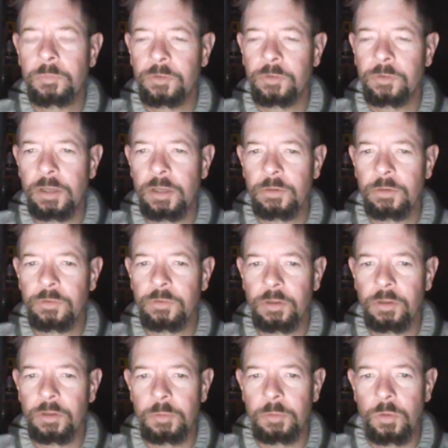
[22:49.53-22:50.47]
single
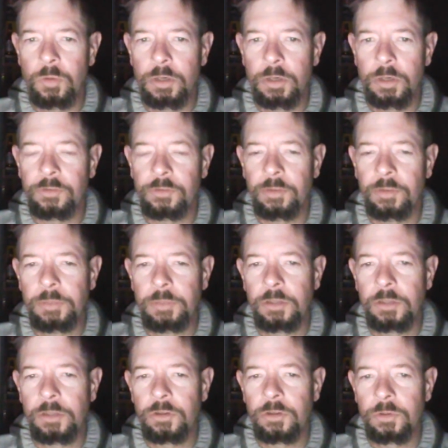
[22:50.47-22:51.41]
syllable word,
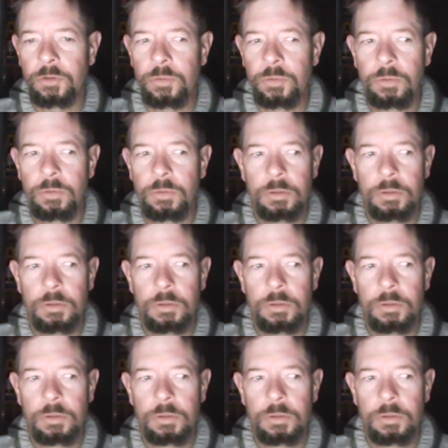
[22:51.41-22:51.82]
something you,